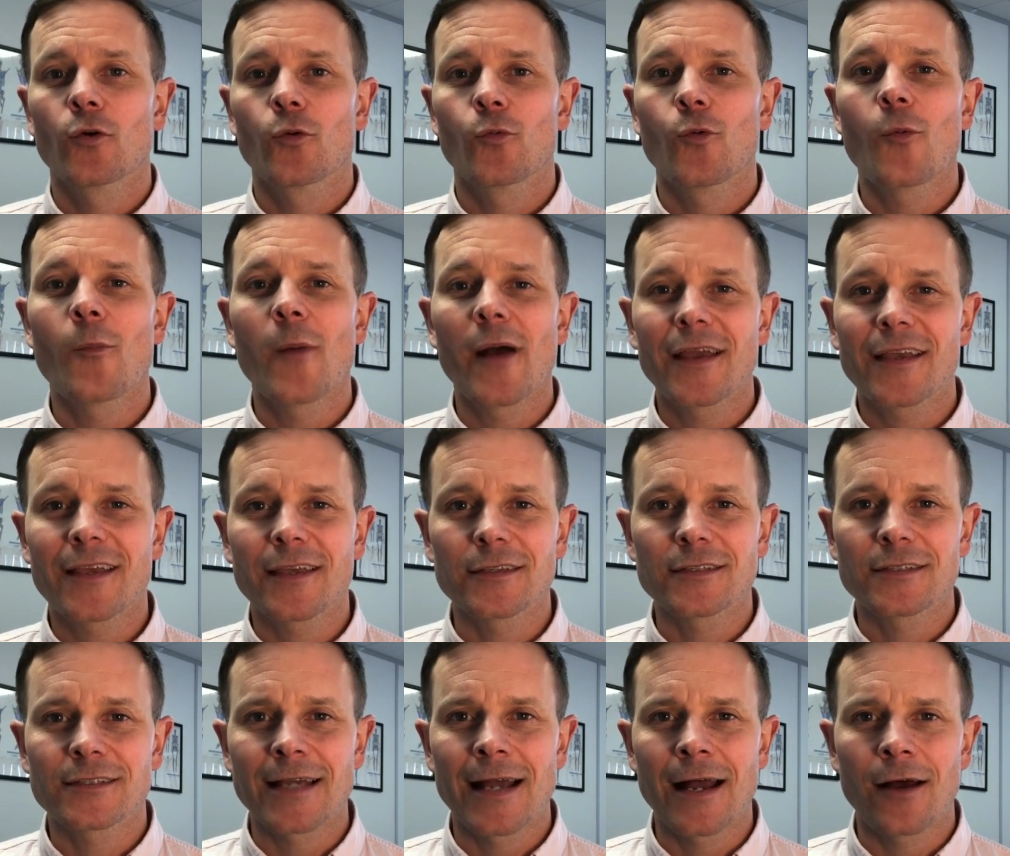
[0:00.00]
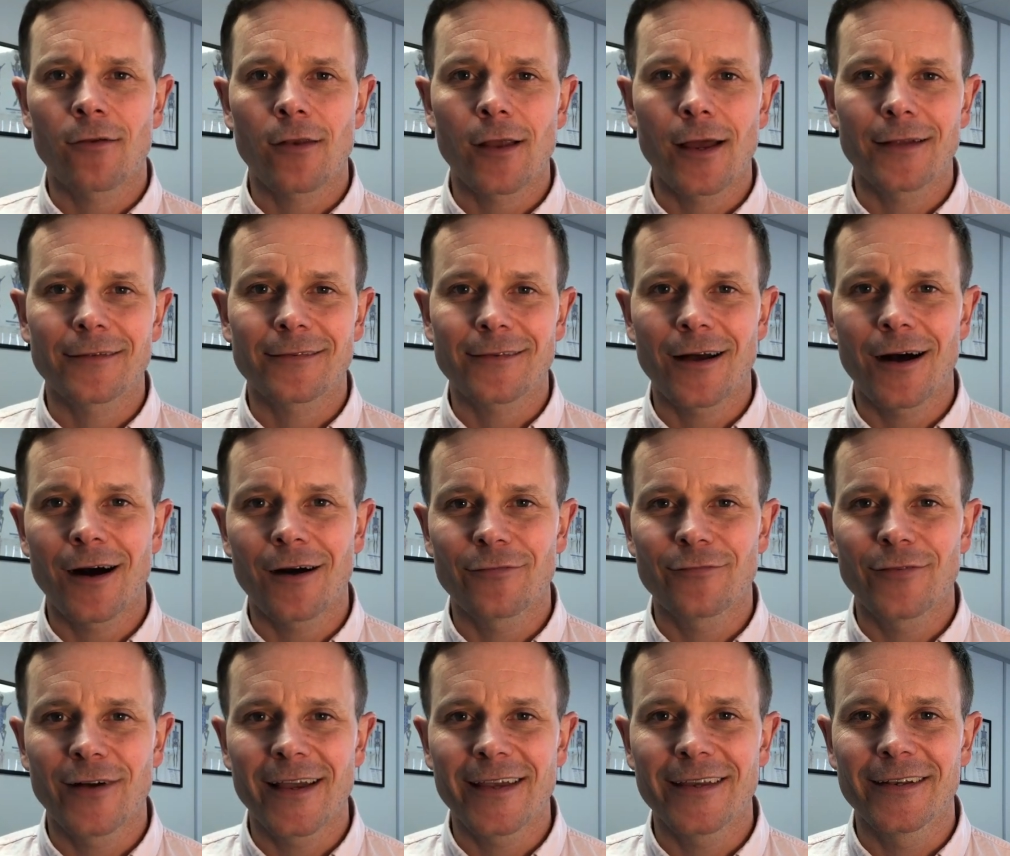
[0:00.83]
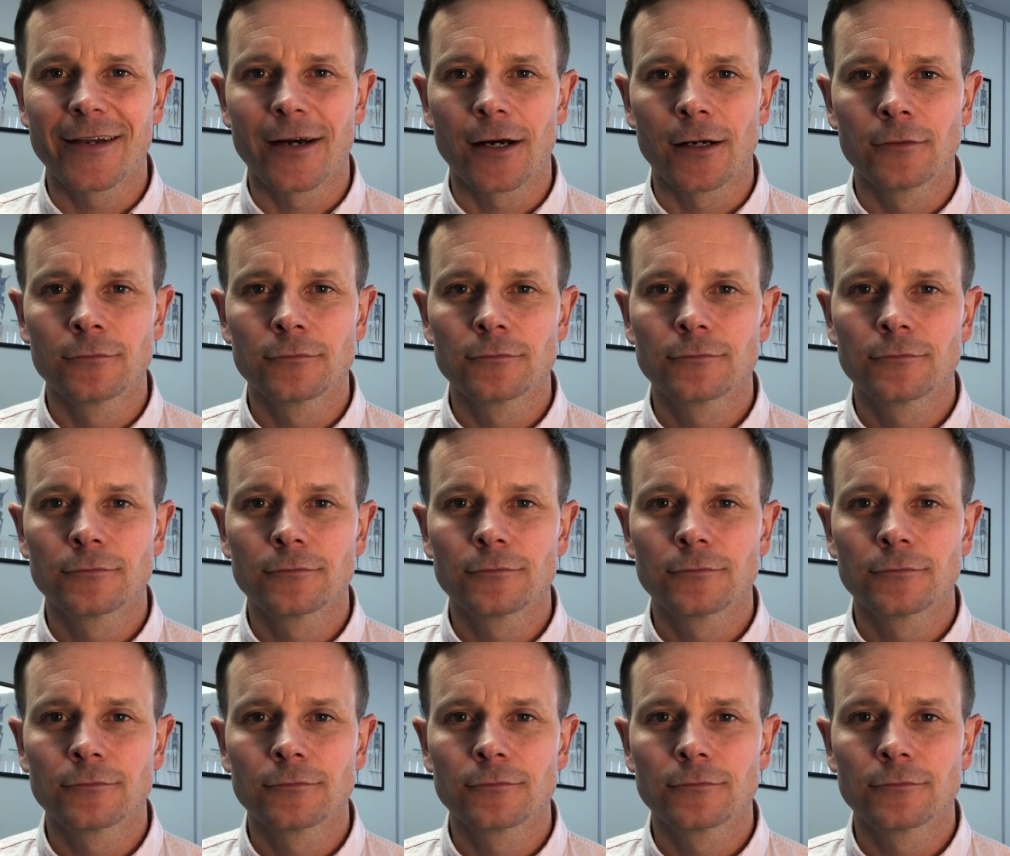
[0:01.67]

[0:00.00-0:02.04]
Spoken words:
will make it sound like Darth Vader.